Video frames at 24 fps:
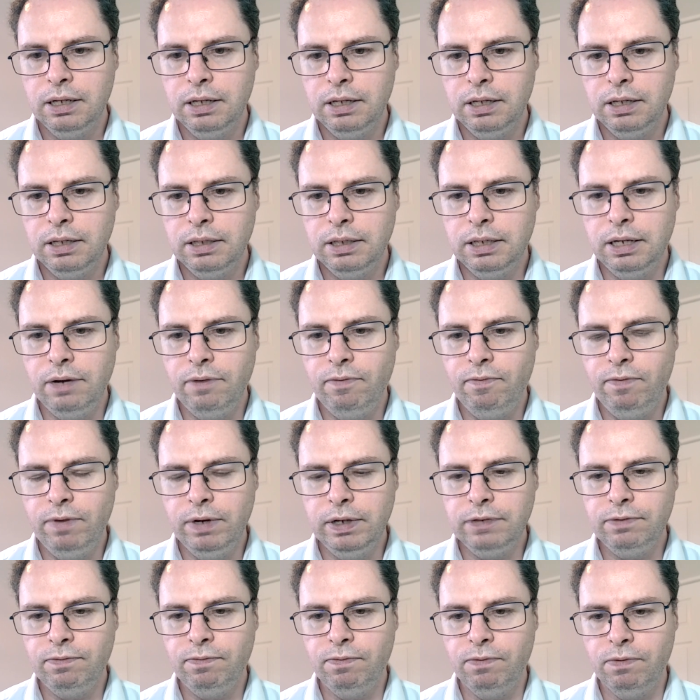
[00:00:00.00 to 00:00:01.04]
Did they finish
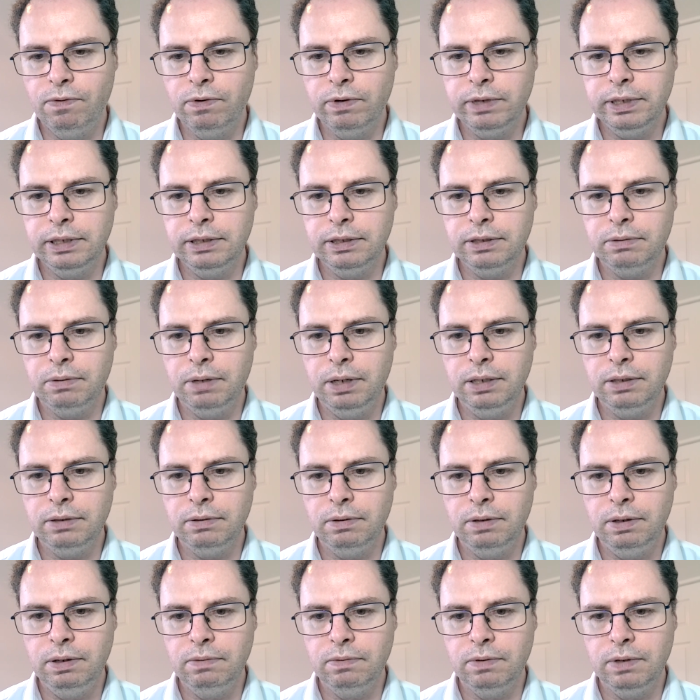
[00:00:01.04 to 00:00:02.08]
4th in
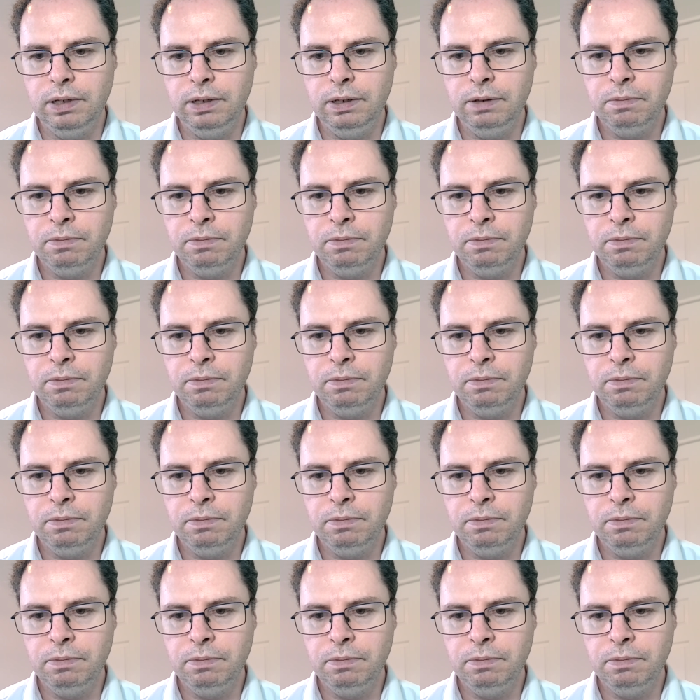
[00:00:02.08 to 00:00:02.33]
2021?